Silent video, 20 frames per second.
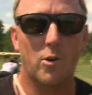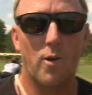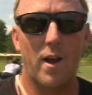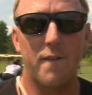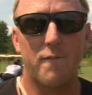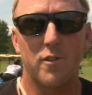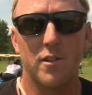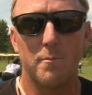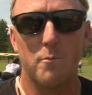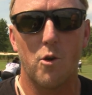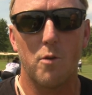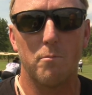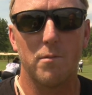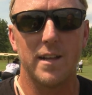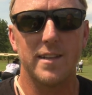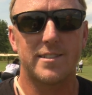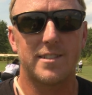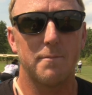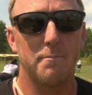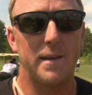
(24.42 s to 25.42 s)
grateful and more
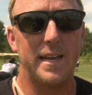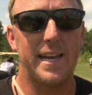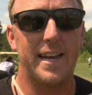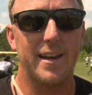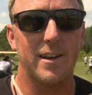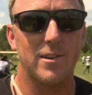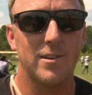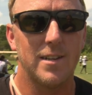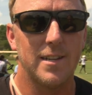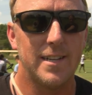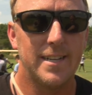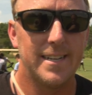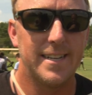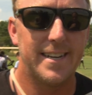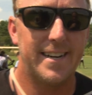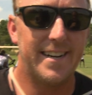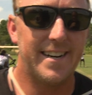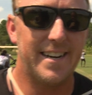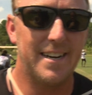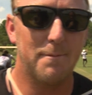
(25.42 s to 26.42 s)
blessed to be here.
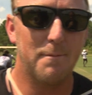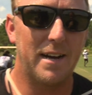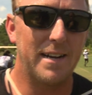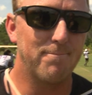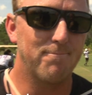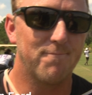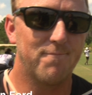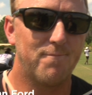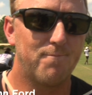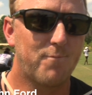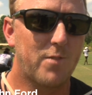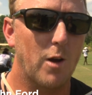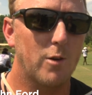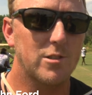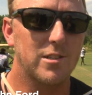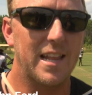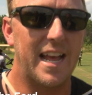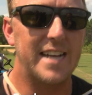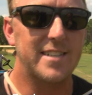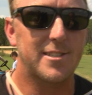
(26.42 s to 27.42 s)
Um, I,
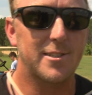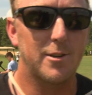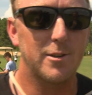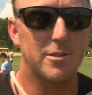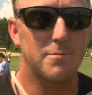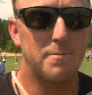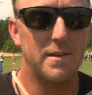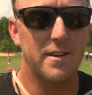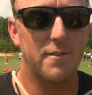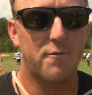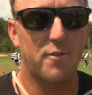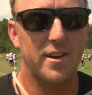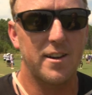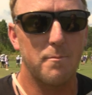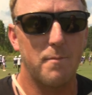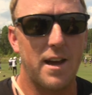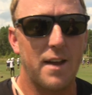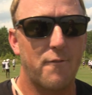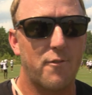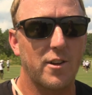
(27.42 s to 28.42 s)
Coach Lassiter has been a friend of
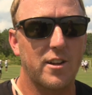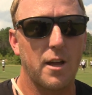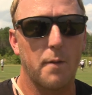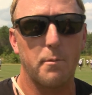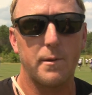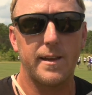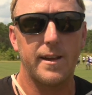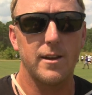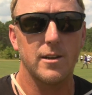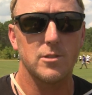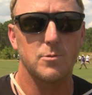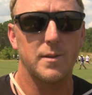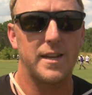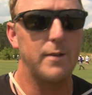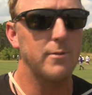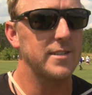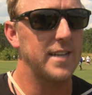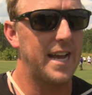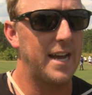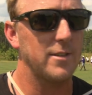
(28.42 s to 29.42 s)
mine for a couple of years when he
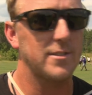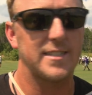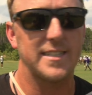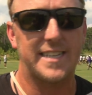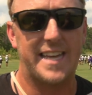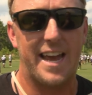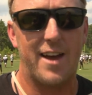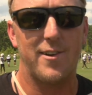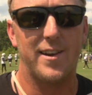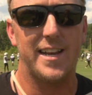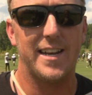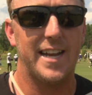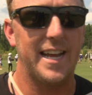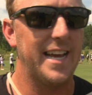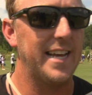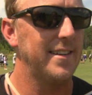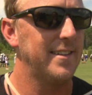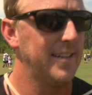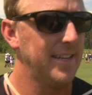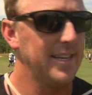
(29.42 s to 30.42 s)
was at Houston County and
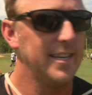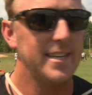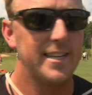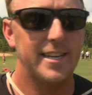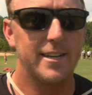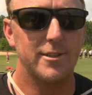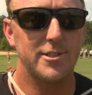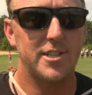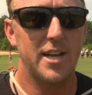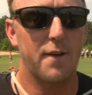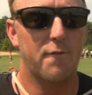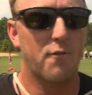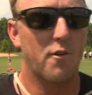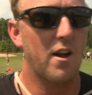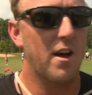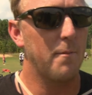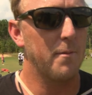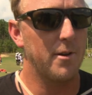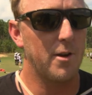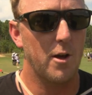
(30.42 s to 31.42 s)
had you know, Jake
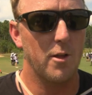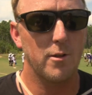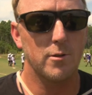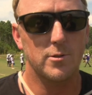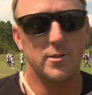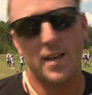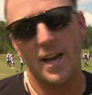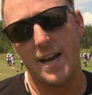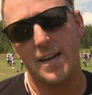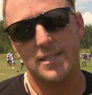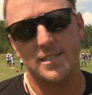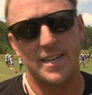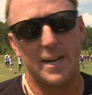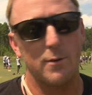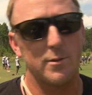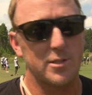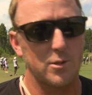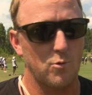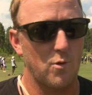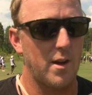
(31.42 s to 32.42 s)
Fromm and all those guys, and I
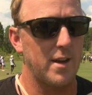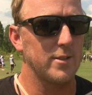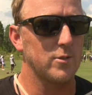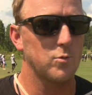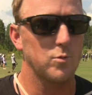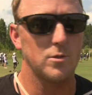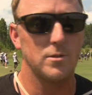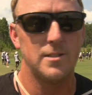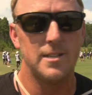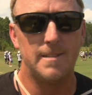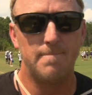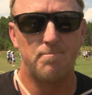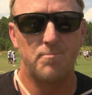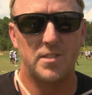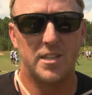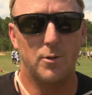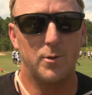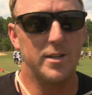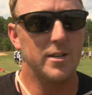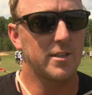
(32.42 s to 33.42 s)
was at Roswell,
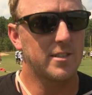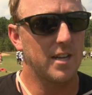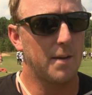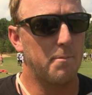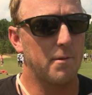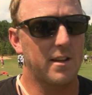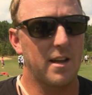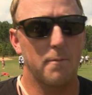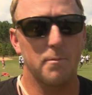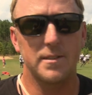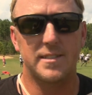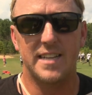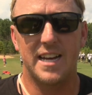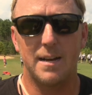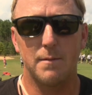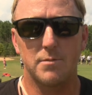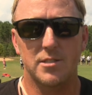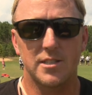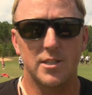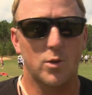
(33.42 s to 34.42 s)
and we hooked up a couple of
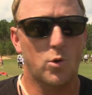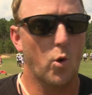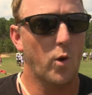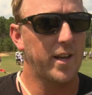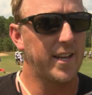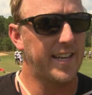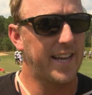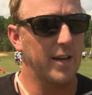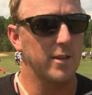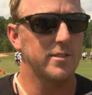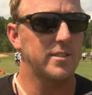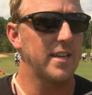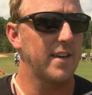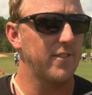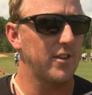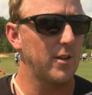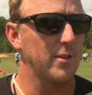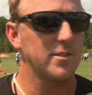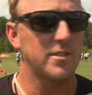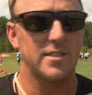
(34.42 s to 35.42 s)
times in the Corky Kell
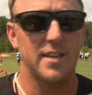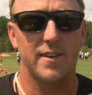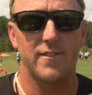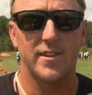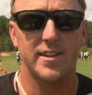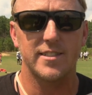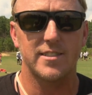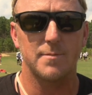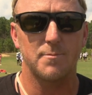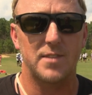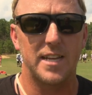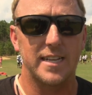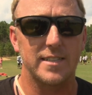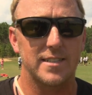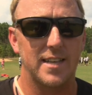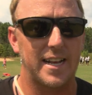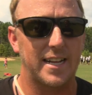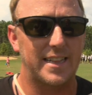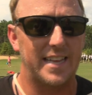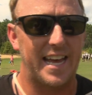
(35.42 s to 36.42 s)
seven on seven and some things
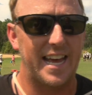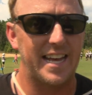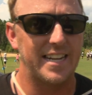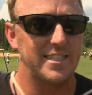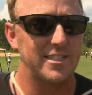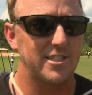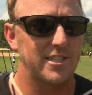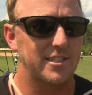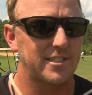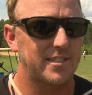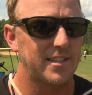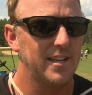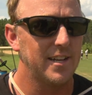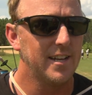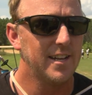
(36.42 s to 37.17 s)
like that, and just,